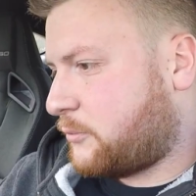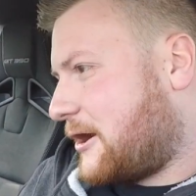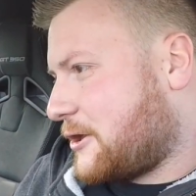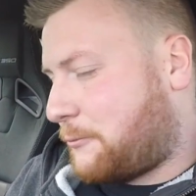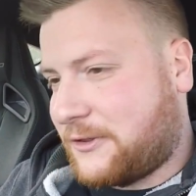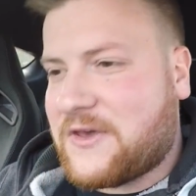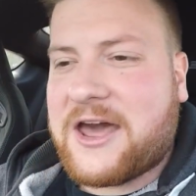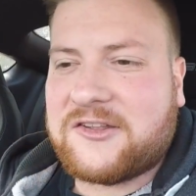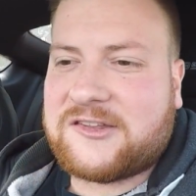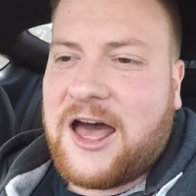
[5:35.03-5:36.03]
You know, you put
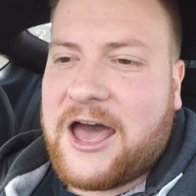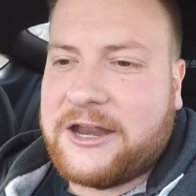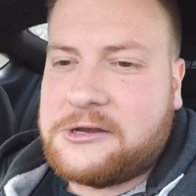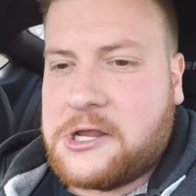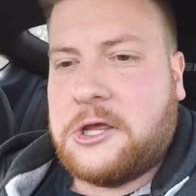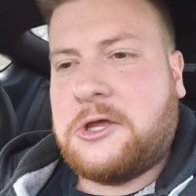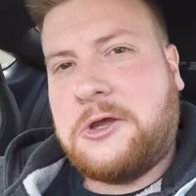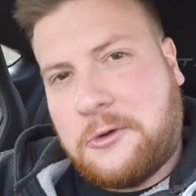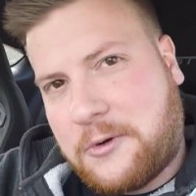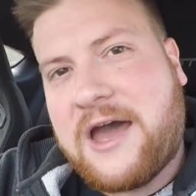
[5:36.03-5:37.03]
that aside,
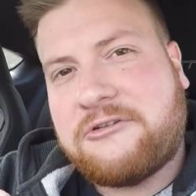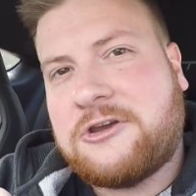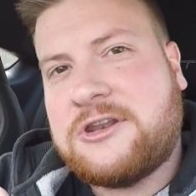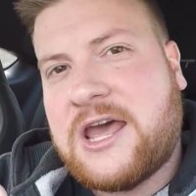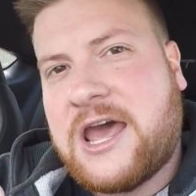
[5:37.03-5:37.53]
we're having a good